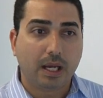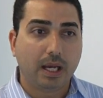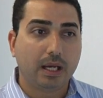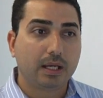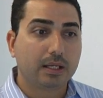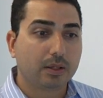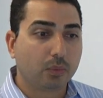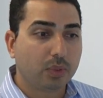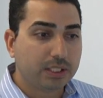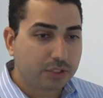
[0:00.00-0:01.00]

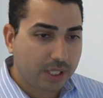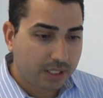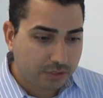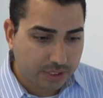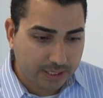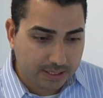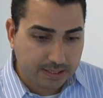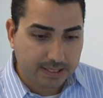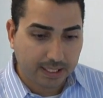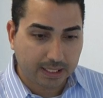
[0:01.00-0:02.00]
What changed
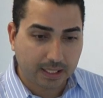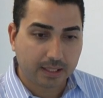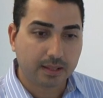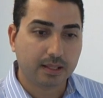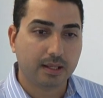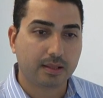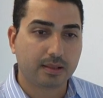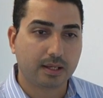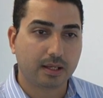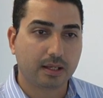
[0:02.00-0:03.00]
is, again,
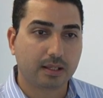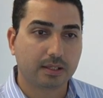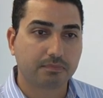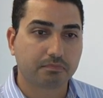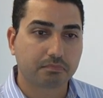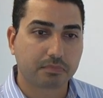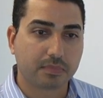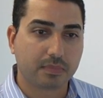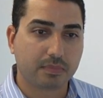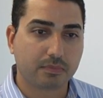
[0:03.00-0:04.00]
the
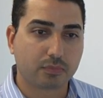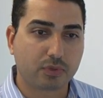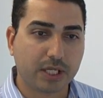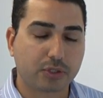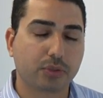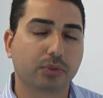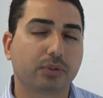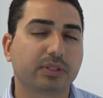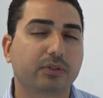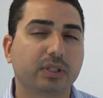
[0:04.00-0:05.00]
ratio
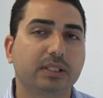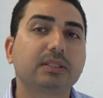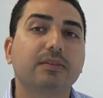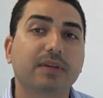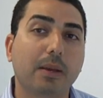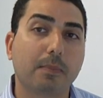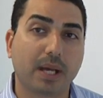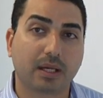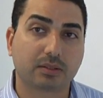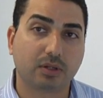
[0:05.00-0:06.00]
or the relative
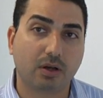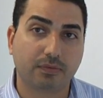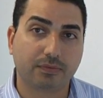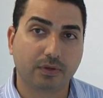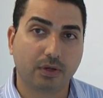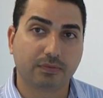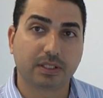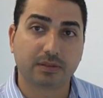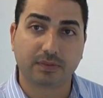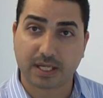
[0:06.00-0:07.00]
impact of
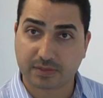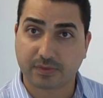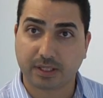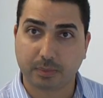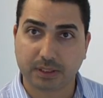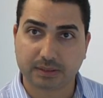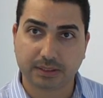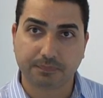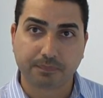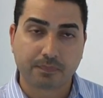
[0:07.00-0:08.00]
the device variability.